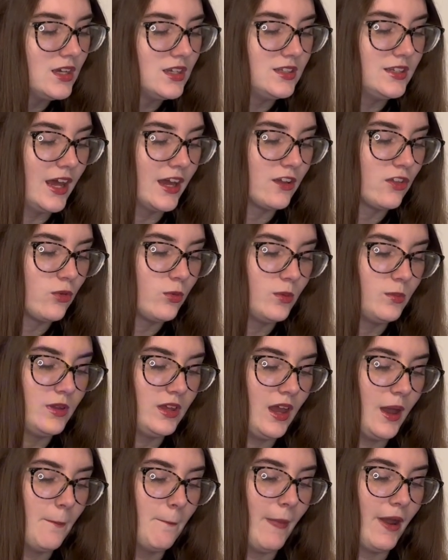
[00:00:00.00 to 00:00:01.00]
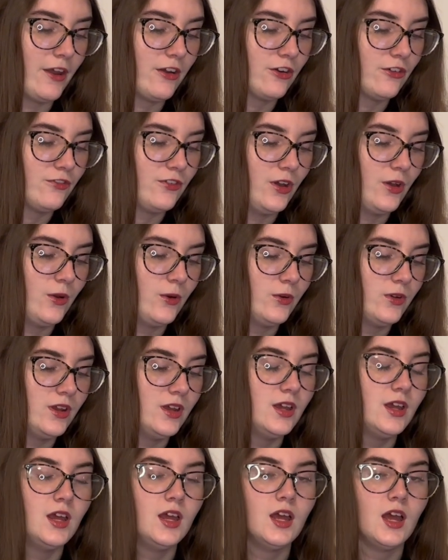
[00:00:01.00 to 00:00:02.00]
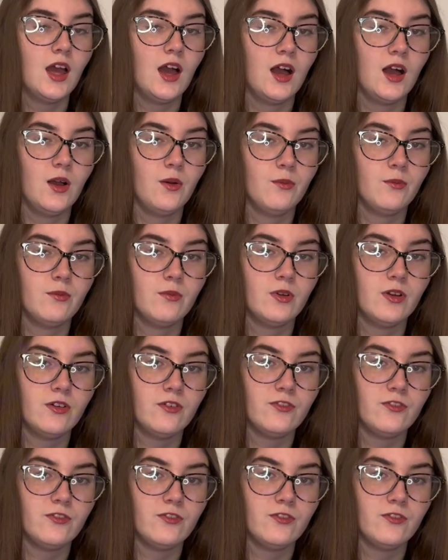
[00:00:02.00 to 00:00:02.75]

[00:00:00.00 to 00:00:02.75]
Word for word: Next would be a microphone um,